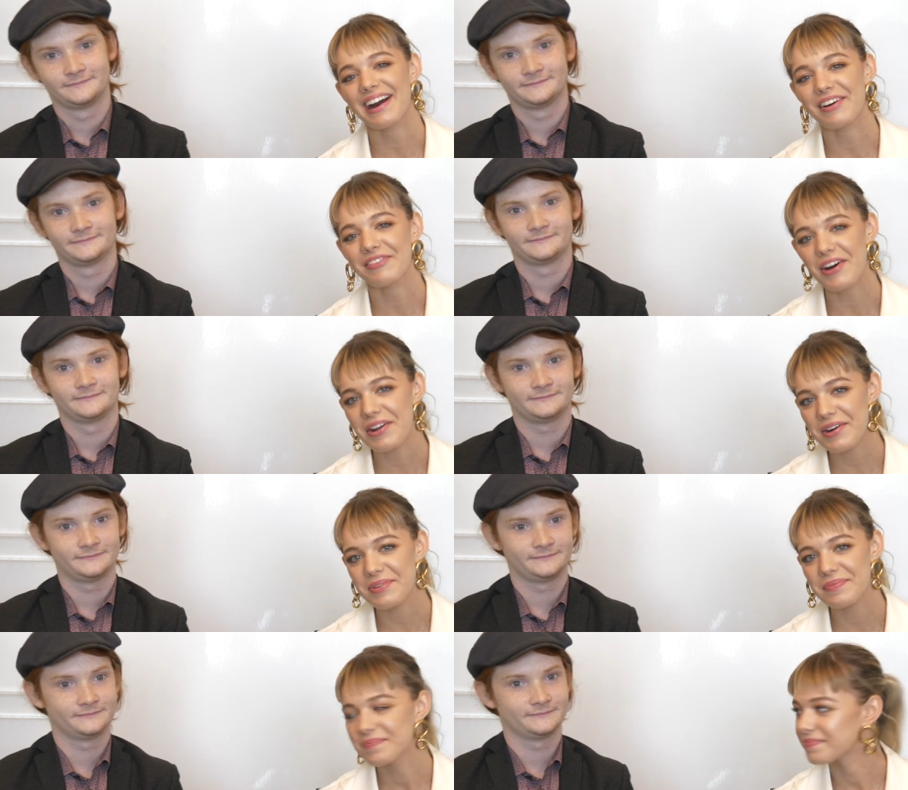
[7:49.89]

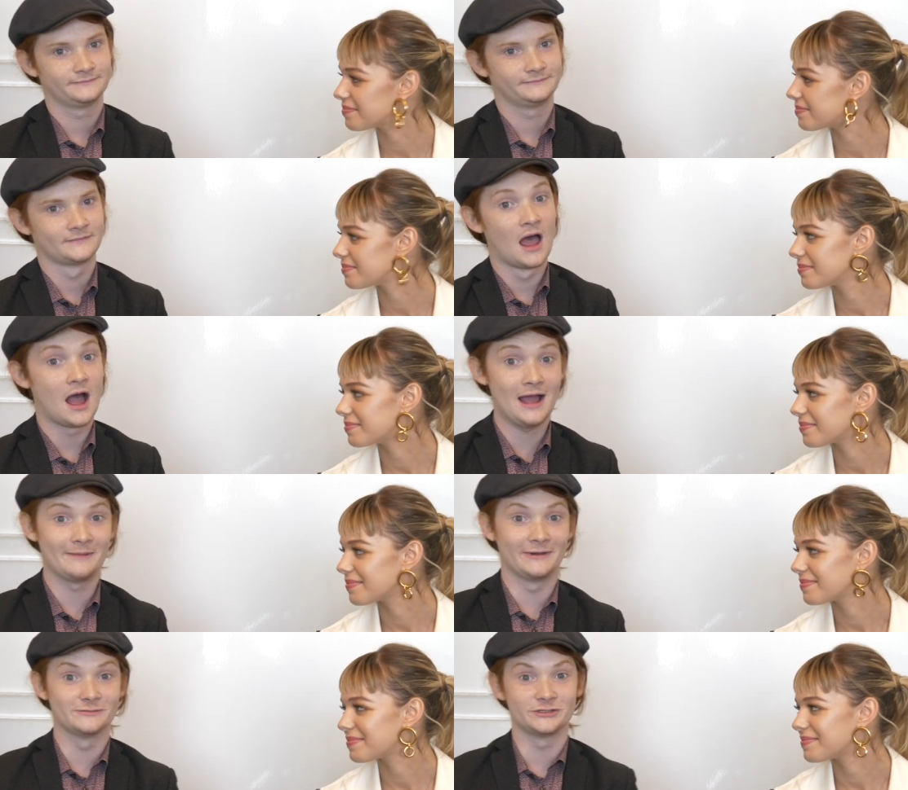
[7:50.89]
Speaker 1: Calvano. Hi,
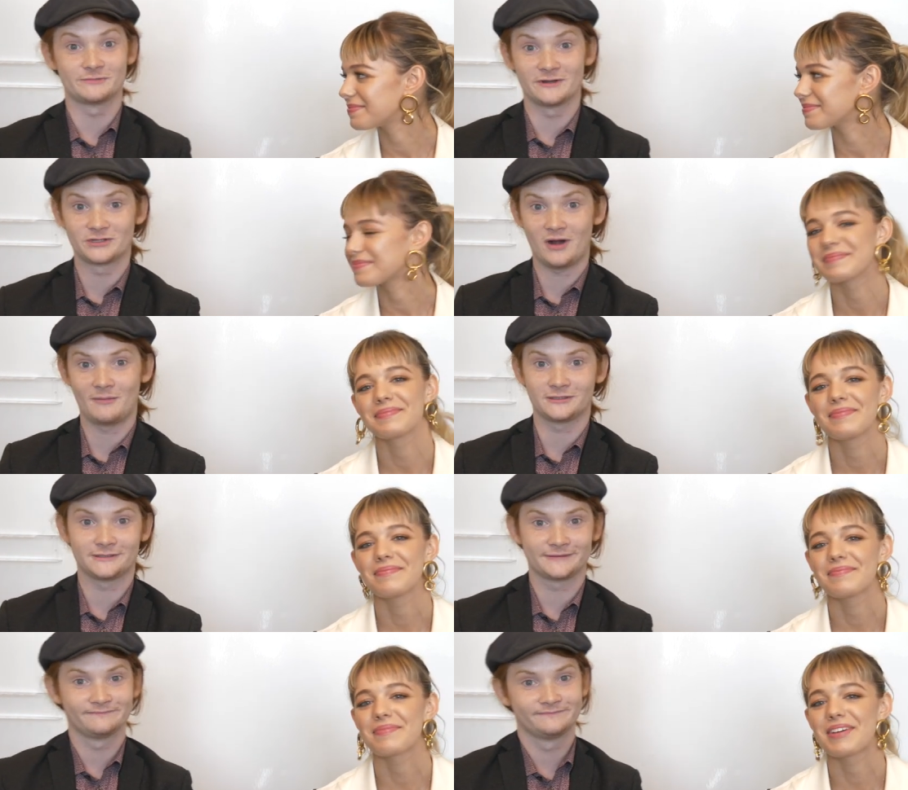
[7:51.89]
my name is Luke Spencer
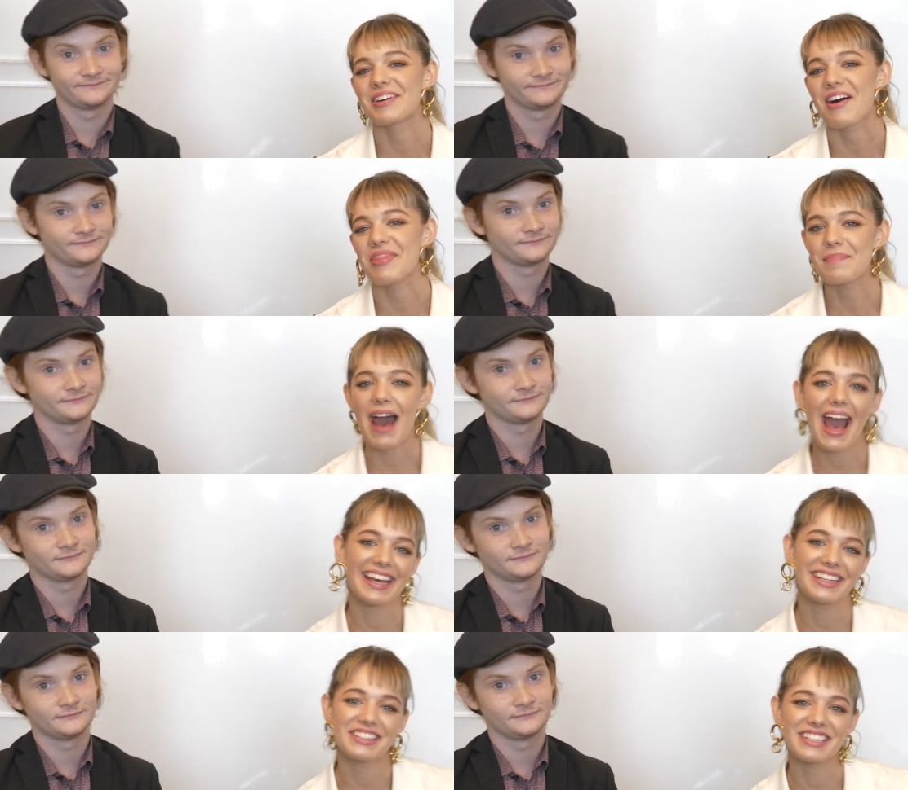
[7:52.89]
Roberts.
Speaker 2: We're on The
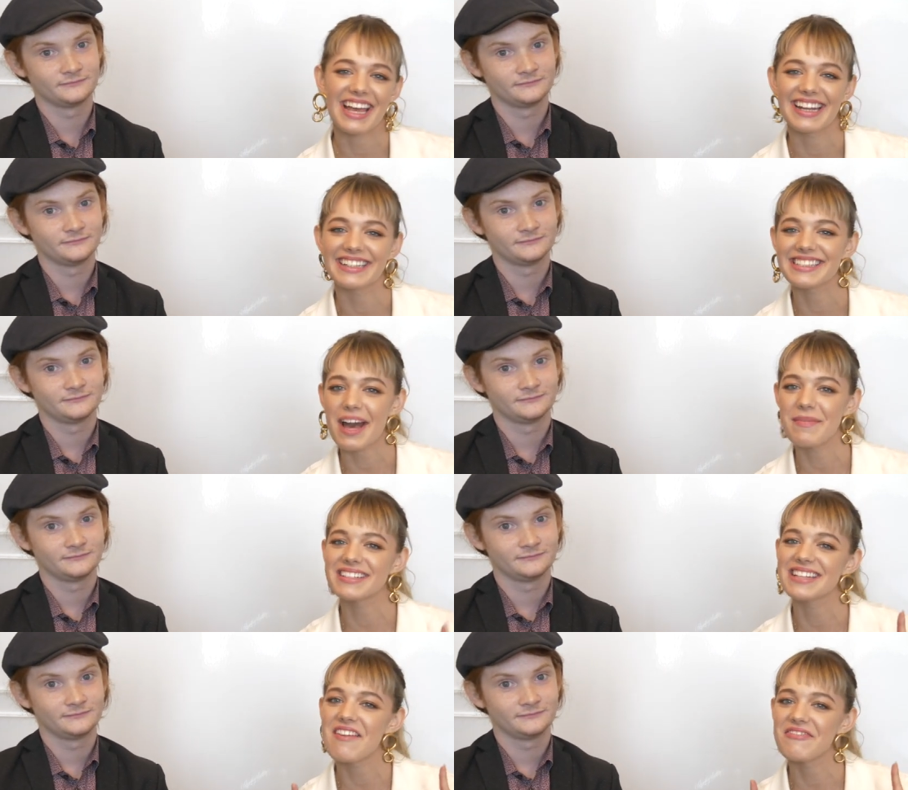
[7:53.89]
Package, and it's coming
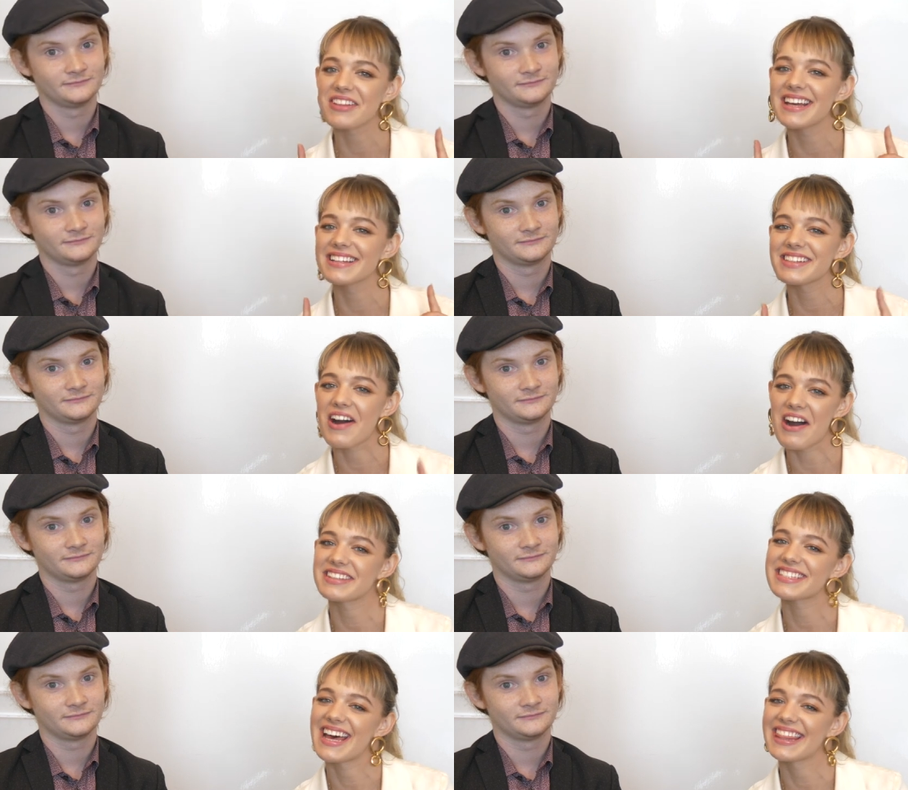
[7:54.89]
to Netflix
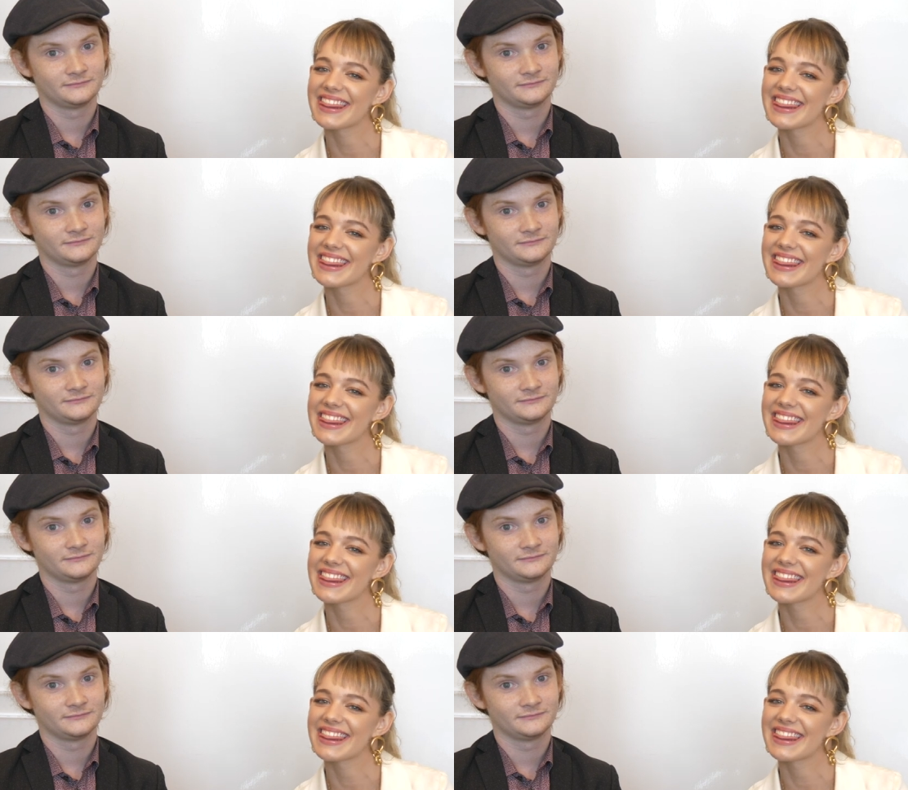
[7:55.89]
August